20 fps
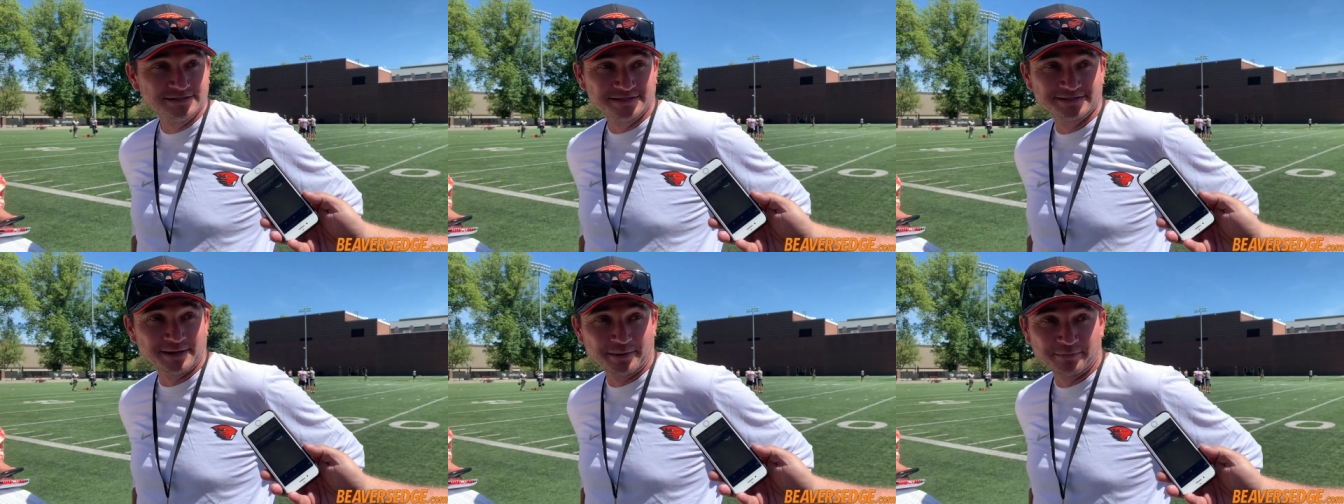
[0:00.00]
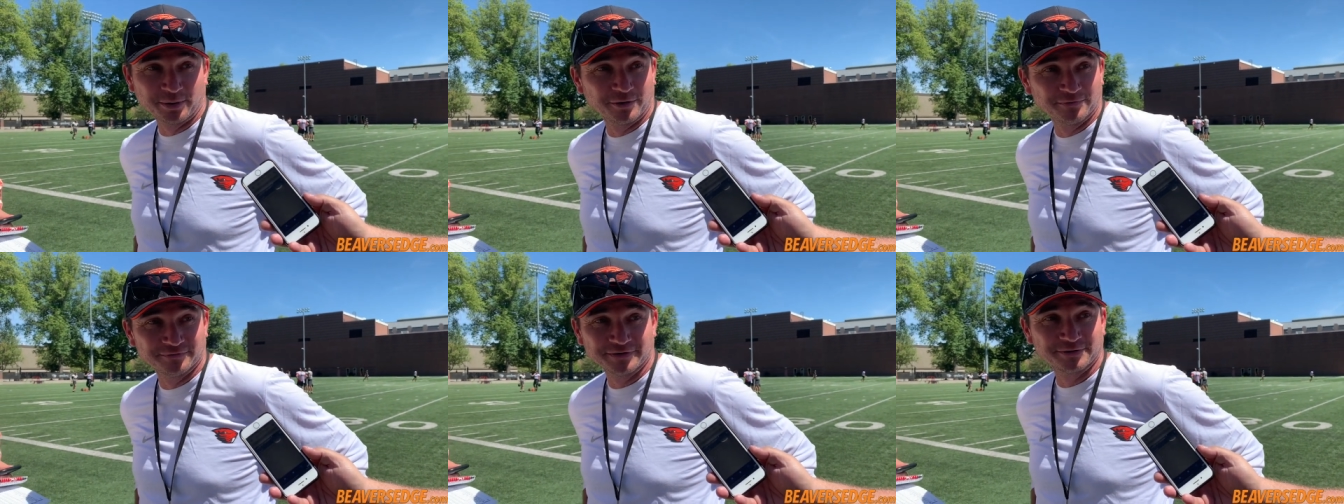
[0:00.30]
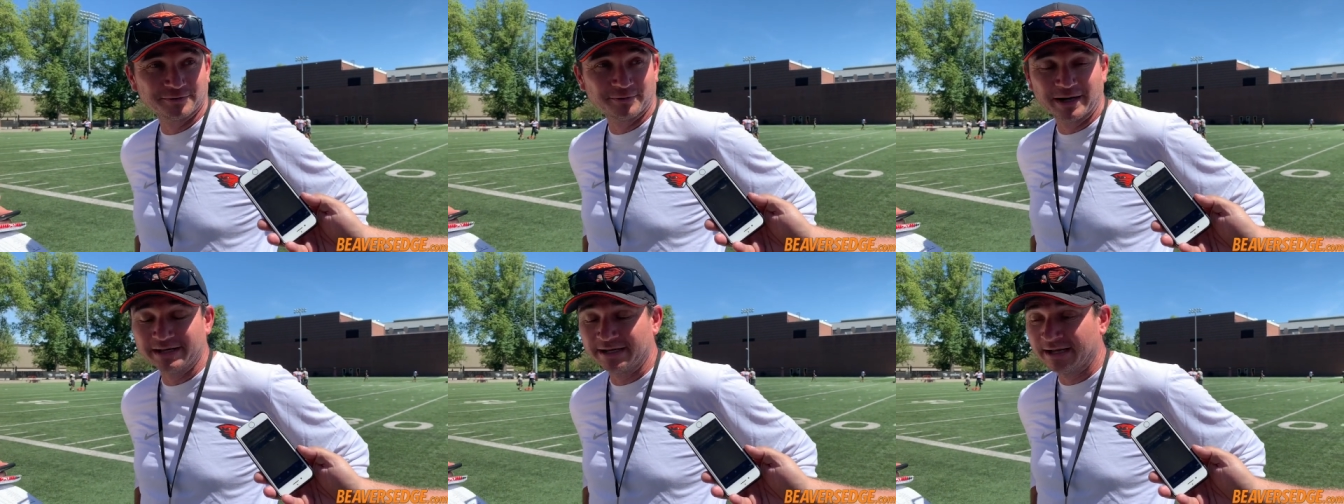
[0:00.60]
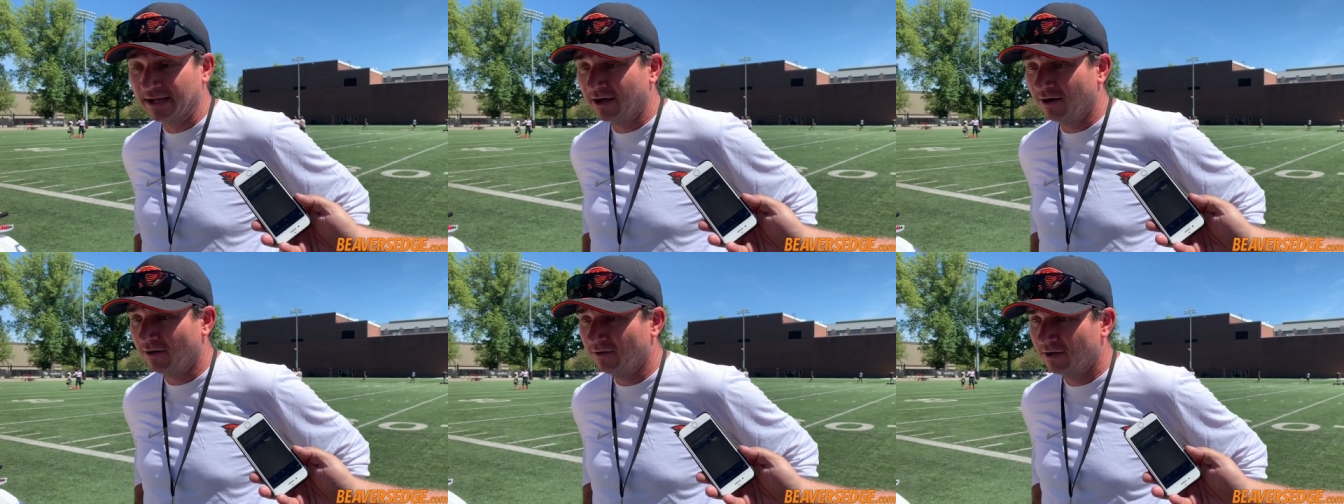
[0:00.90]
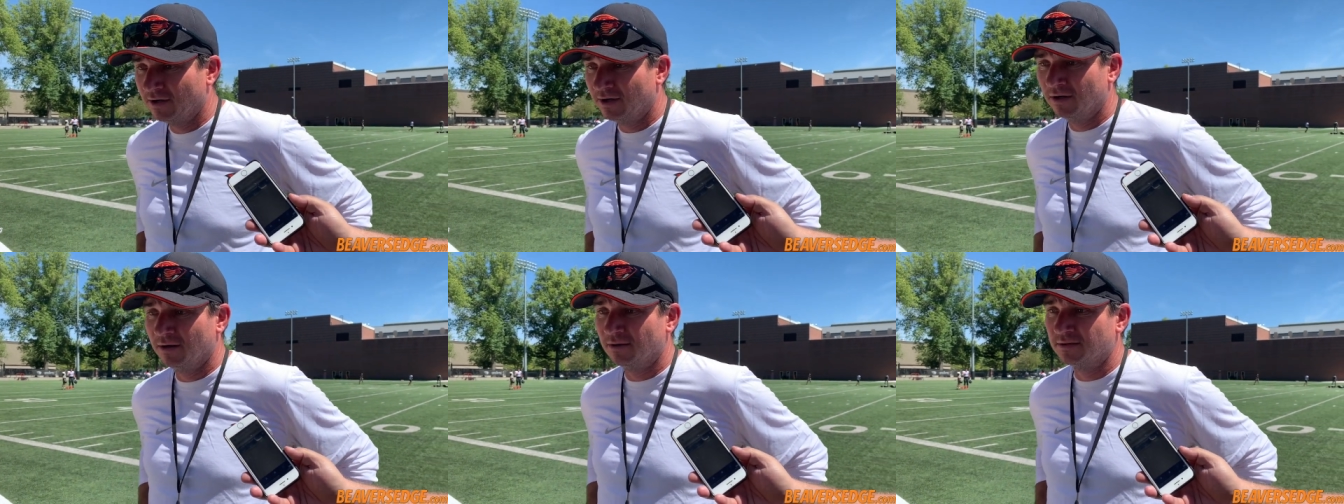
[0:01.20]
It's not perfect right now,
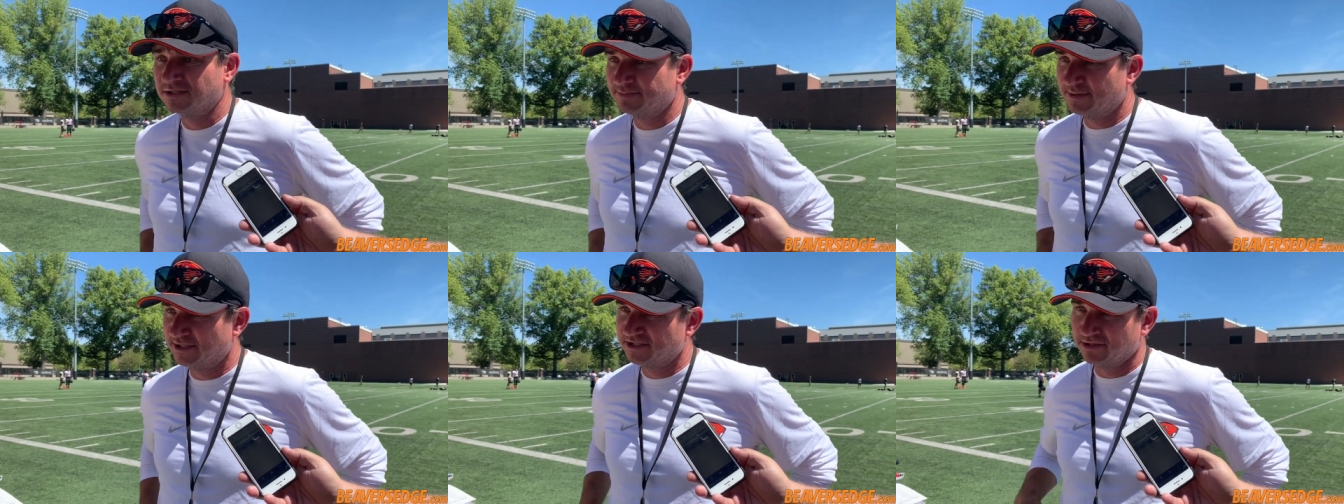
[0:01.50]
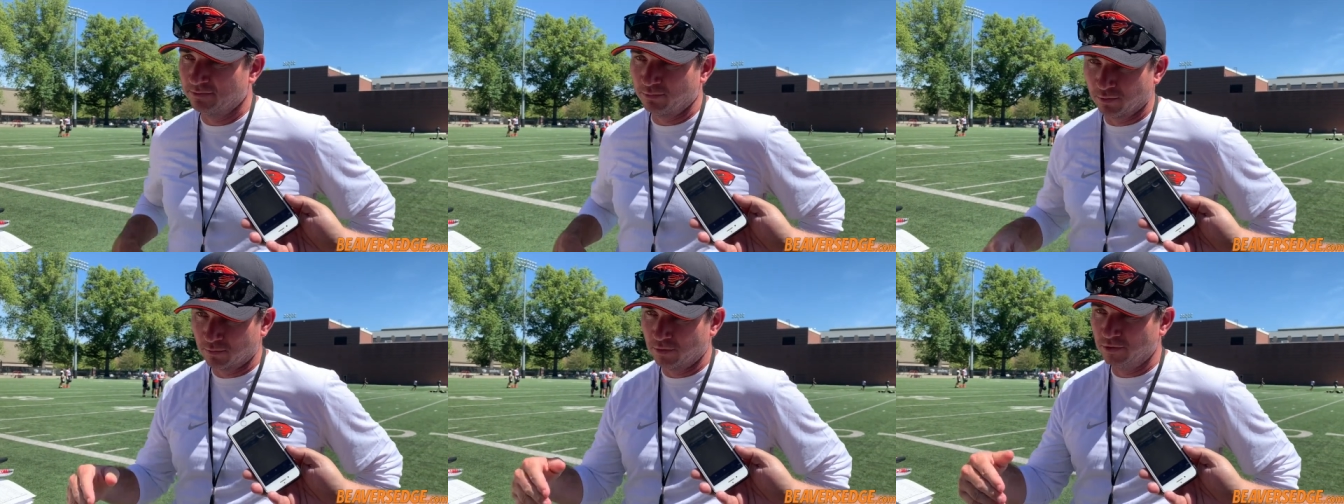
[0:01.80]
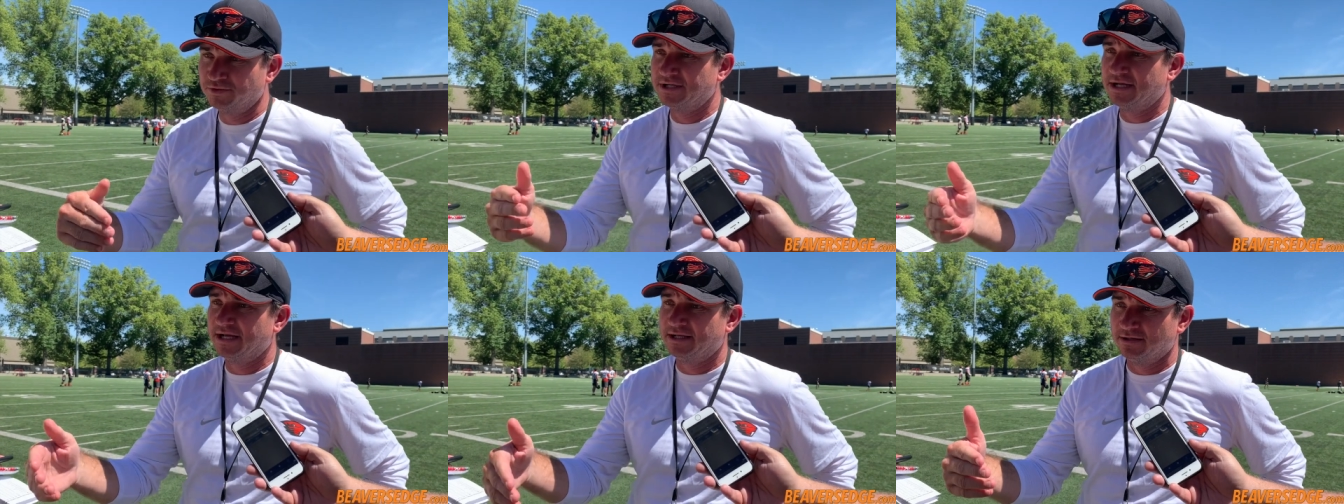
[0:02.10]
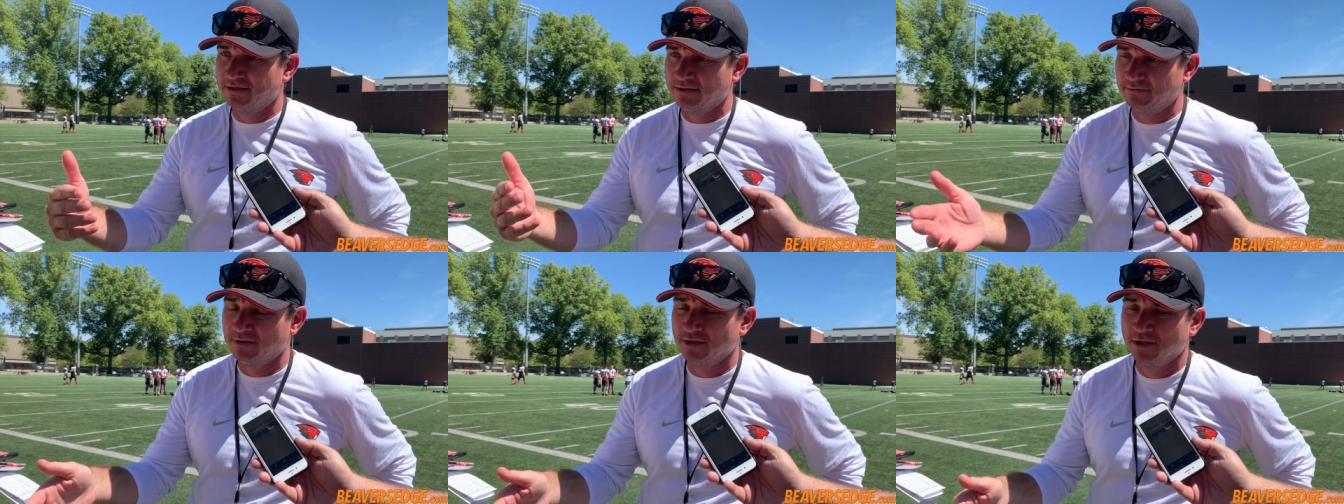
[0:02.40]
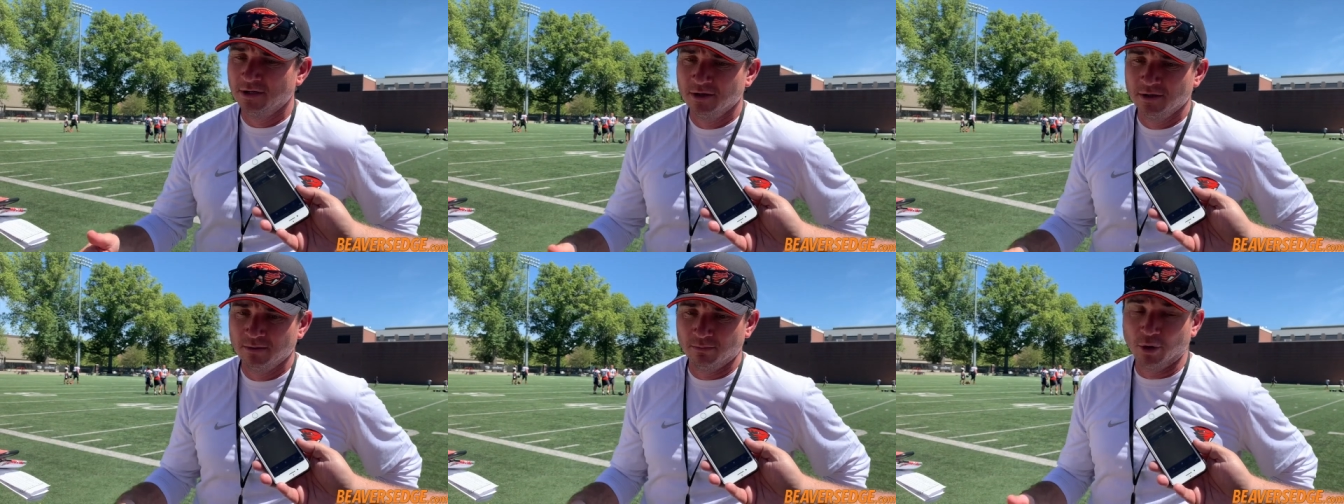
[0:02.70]
uh, especially we're rotating
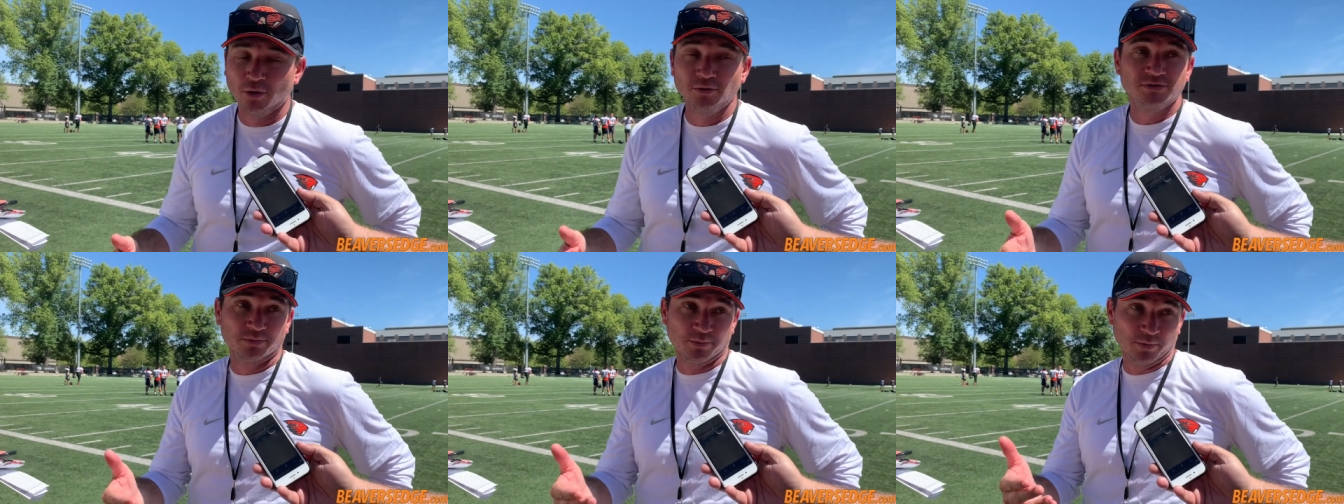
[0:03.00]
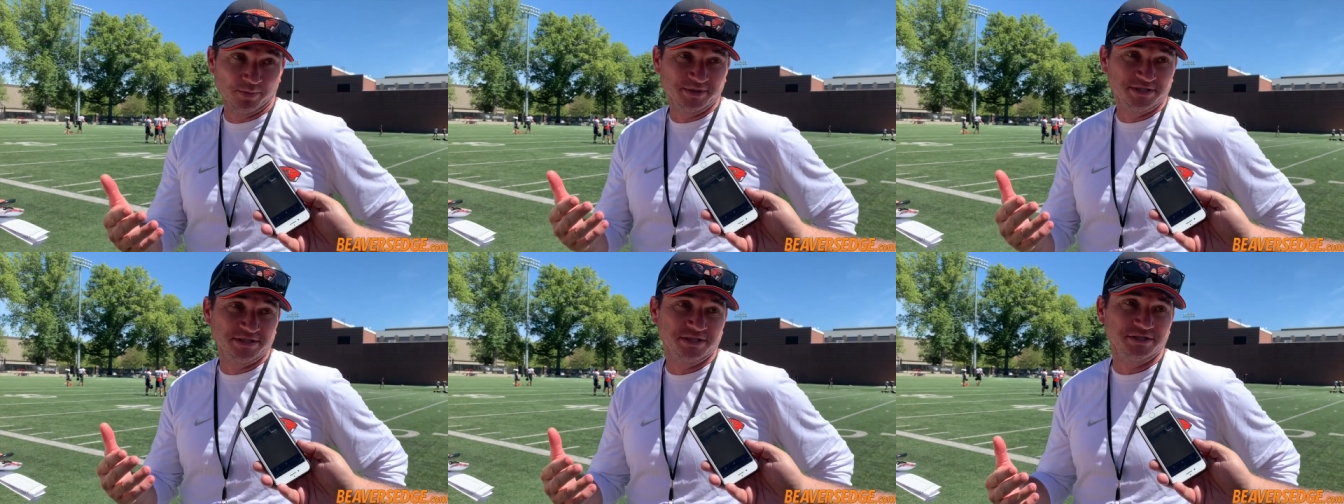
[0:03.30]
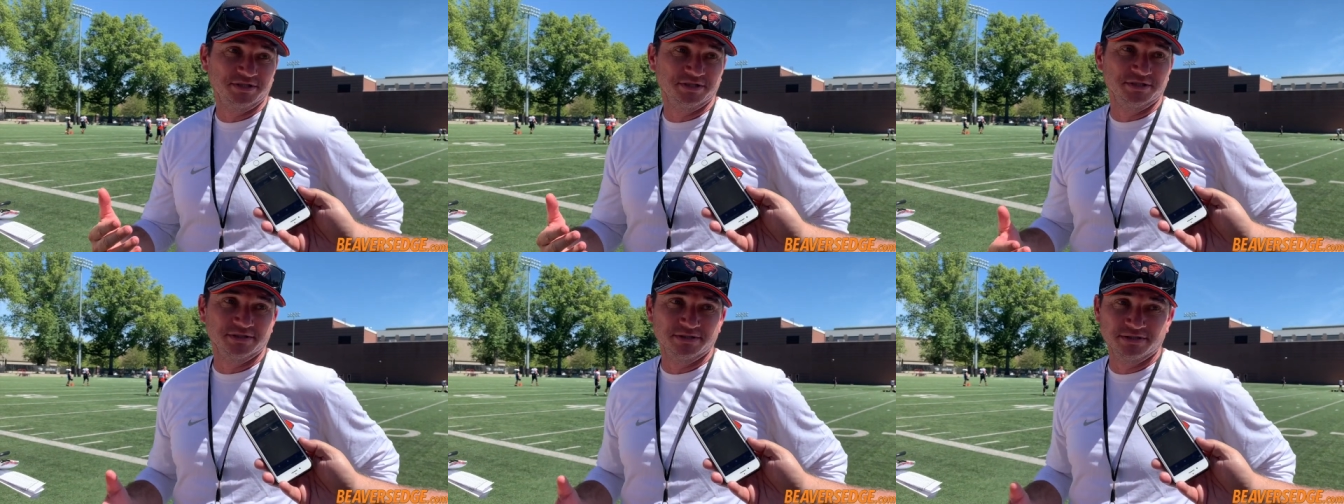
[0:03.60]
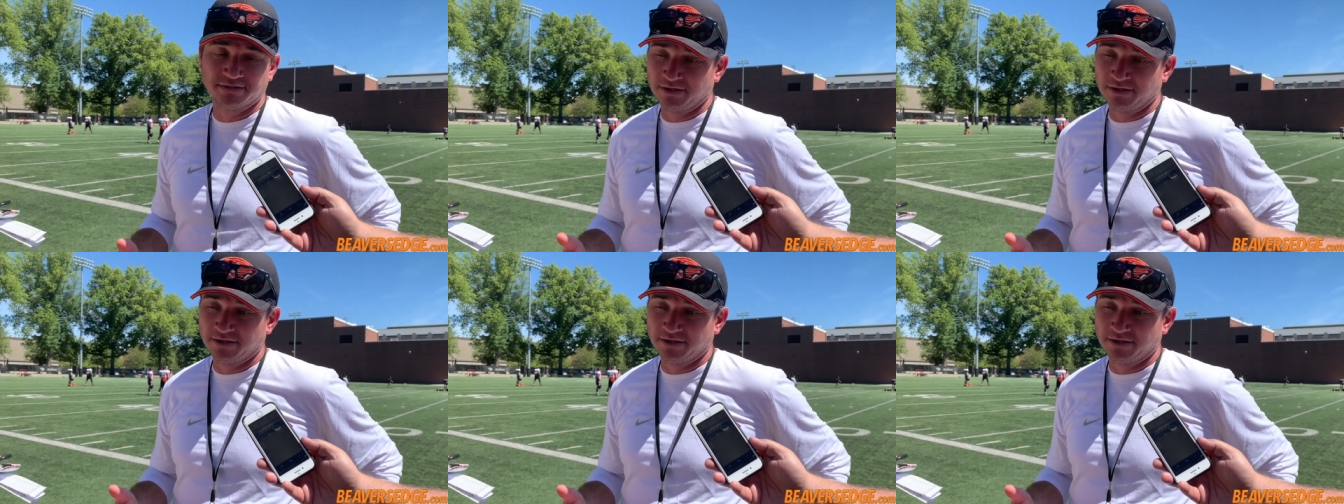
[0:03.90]
in multiple positions.